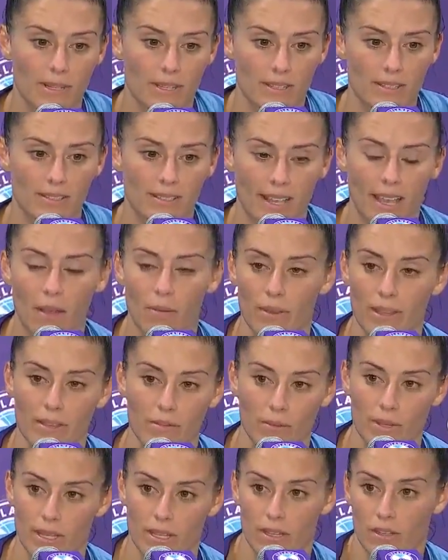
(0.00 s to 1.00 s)
because yeah,
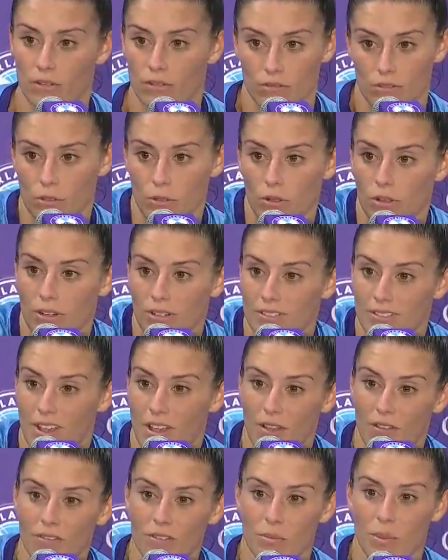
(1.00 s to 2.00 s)
we control
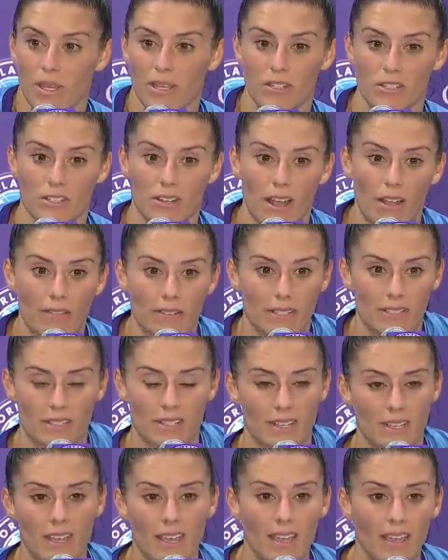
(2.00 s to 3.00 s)
ourselves, but she
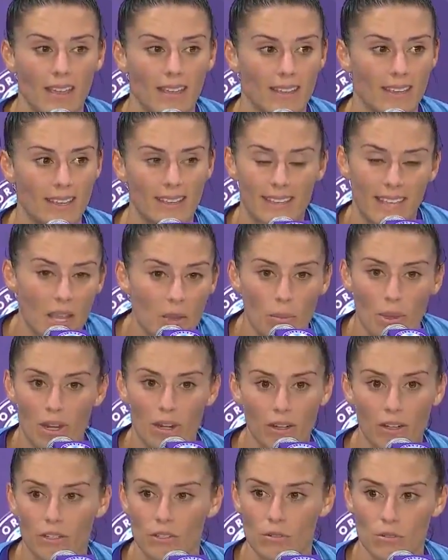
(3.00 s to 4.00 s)
obviously can get
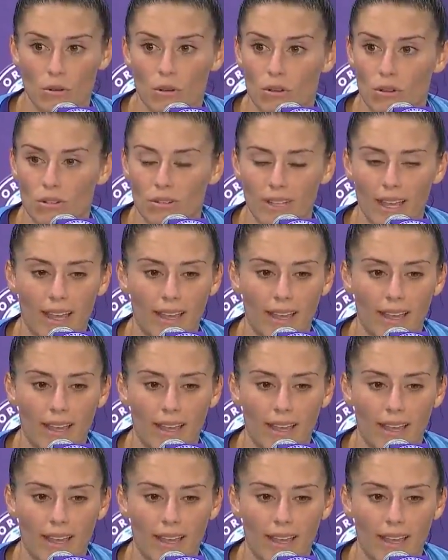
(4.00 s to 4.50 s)
better control.